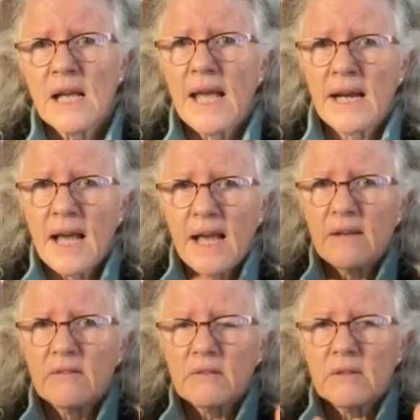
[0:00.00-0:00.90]
And
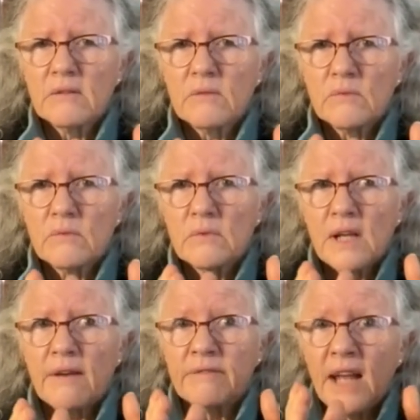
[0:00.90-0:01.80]
I
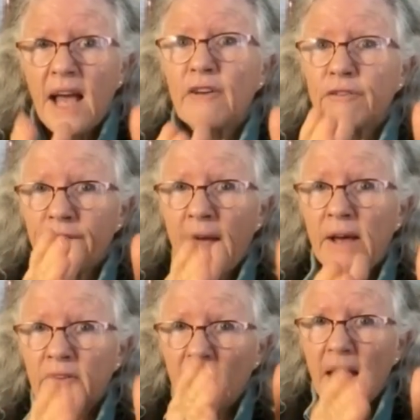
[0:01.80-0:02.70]
have now
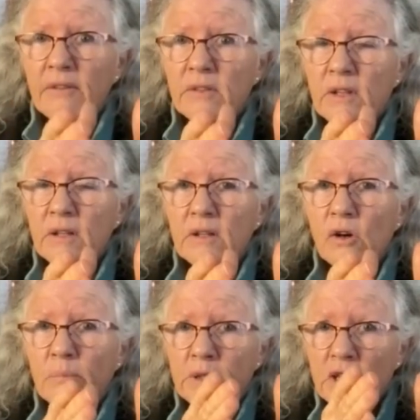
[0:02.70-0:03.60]
found out the
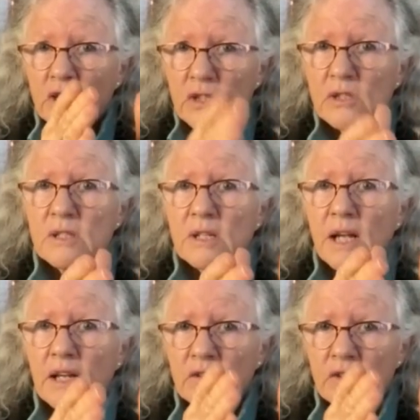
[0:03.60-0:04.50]
competitions that
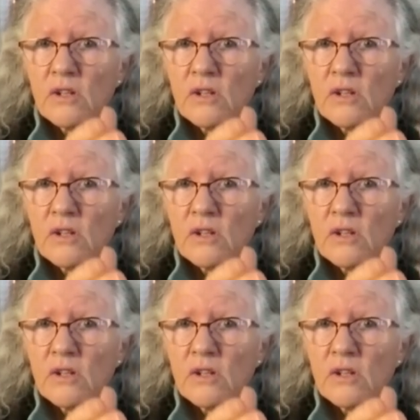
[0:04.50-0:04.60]
I